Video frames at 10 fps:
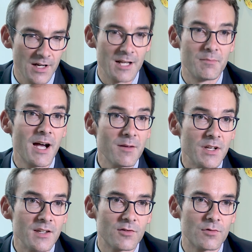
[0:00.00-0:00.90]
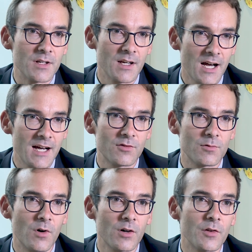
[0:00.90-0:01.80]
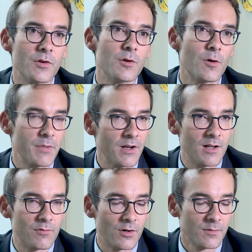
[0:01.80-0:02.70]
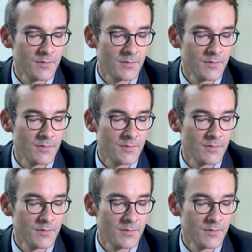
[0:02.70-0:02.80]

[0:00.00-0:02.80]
and my ministry has to work on a European level.